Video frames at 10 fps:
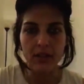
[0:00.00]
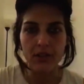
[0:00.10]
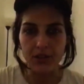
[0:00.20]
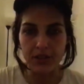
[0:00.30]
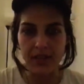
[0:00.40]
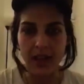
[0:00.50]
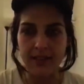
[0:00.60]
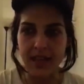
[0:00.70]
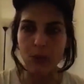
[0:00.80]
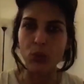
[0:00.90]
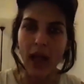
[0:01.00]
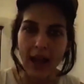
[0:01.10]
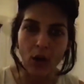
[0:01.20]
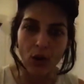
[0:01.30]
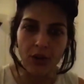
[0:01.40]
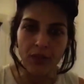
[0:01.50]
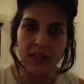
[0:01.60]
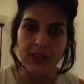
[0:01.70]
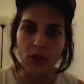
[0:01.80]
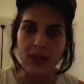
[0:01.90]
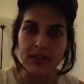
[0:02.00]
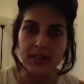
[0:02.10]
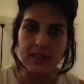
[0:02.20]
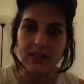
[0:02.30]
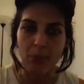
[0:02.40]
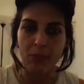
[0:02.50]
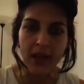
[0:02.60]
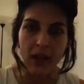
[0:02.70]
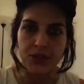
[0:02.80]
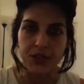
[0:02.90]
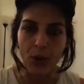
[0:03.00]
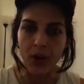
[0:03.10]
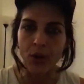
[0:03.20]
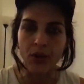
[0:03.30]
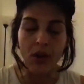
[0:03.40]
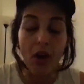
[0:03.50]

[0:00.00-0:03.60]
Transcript: to start saying, well, hang on, there's obviously something else going on.